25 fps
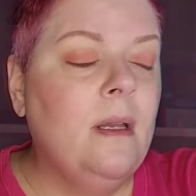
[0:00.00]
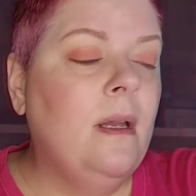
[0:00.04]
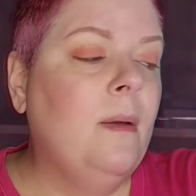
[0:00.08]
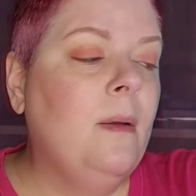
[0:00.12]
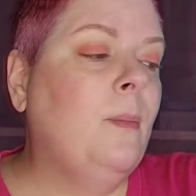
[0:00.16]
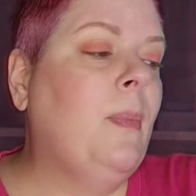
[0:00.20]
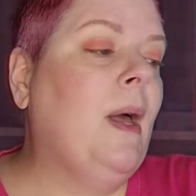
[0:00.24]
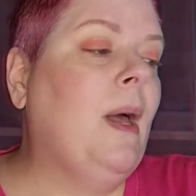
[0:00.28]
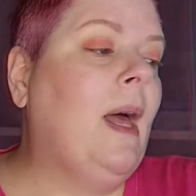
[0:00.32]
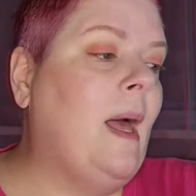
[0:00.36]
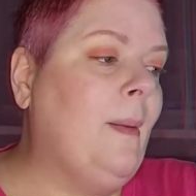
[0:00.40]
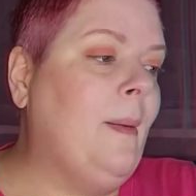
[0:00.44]

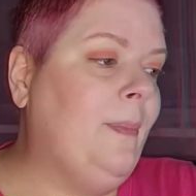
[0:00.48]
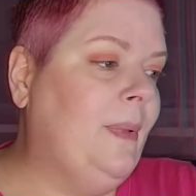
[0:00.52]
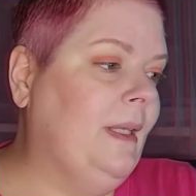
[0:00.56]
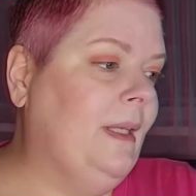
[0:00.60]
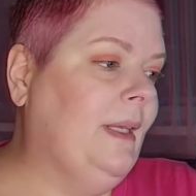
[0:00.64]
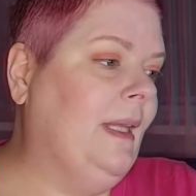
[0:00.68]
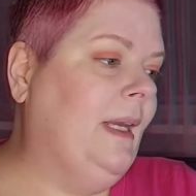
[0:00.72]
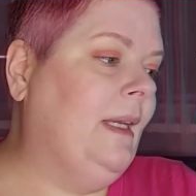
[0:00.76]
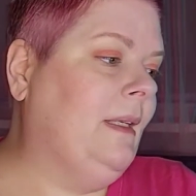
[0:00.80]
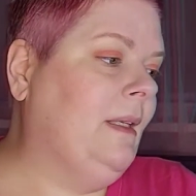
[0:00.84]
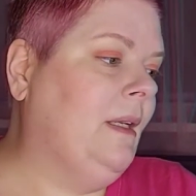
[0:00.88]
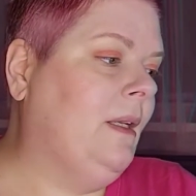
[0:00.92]

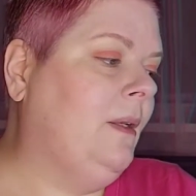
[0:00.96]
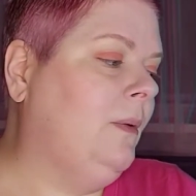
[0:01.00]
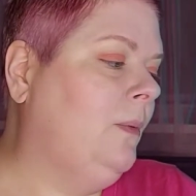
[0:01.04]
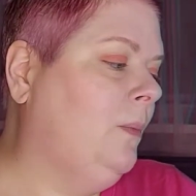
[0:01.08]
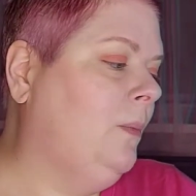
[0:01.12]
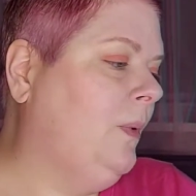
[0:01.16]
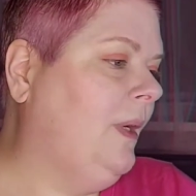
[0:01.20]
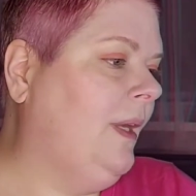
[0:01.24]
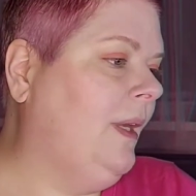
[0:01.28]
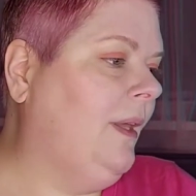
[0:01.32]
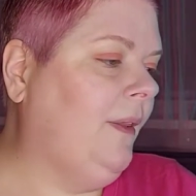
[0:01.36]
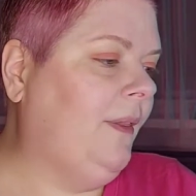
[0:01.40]
populated
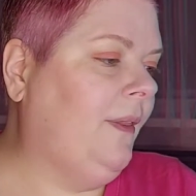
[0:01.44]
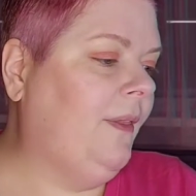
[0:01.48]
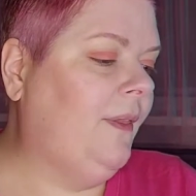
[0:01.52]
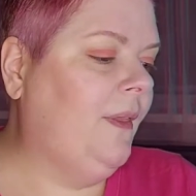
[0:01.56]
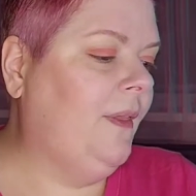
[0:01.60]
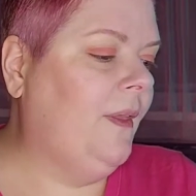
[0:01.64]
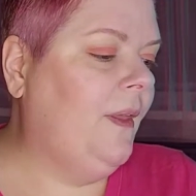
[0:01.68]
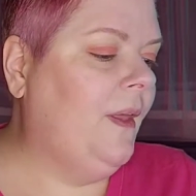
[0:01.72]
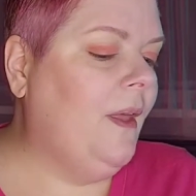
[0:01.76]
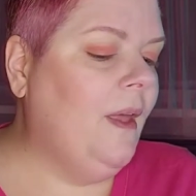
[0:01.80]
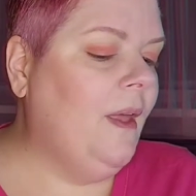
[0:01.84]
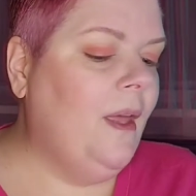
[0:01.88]
with
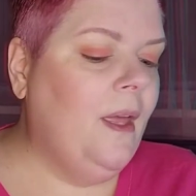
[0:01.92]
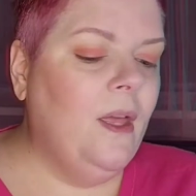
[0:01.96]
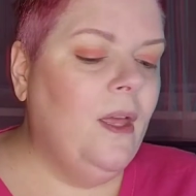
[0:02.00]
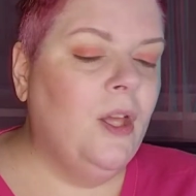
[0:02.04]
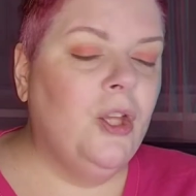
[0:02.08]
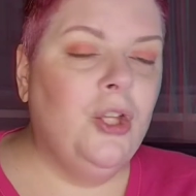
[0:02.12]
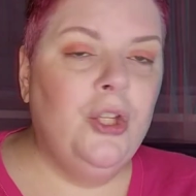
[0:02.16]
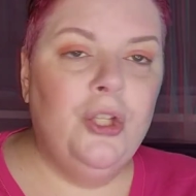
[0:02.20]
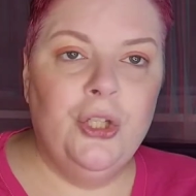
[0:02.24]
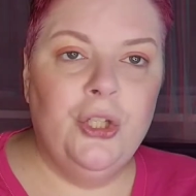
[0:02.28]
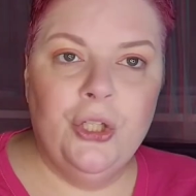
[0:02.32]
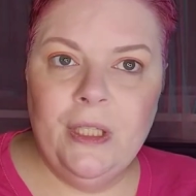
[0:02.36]

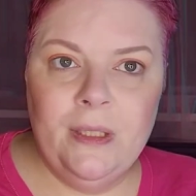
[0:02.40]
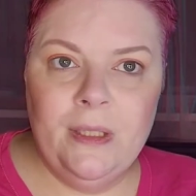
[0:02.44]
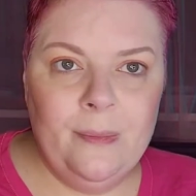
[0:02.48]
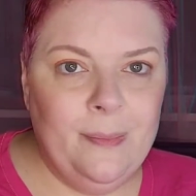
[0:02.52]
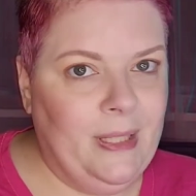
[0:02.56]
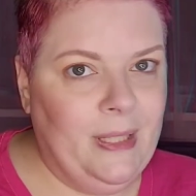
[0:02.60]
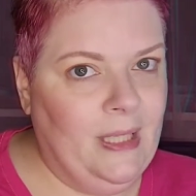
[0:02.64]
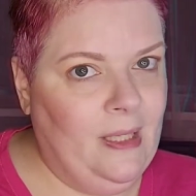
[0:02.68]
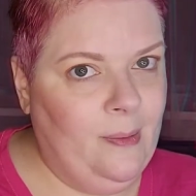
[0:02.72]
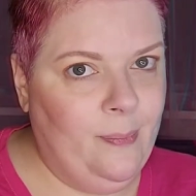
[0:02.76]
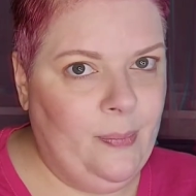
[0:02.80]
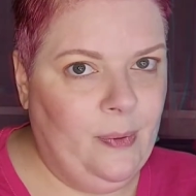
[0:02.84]
good
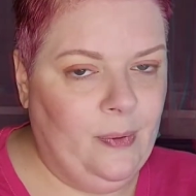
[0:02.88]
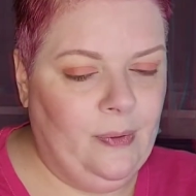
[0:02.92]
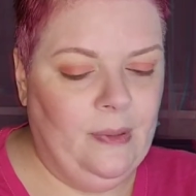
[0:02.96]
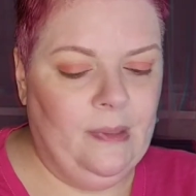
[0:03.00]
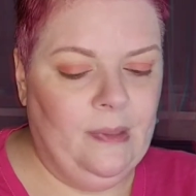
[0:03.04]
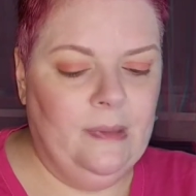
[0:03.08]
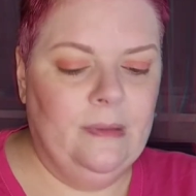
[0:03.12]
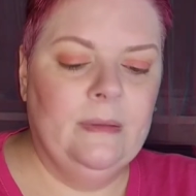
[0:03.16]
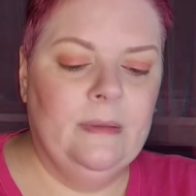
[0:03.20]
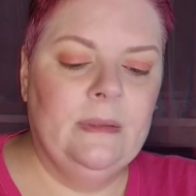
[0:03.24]
people,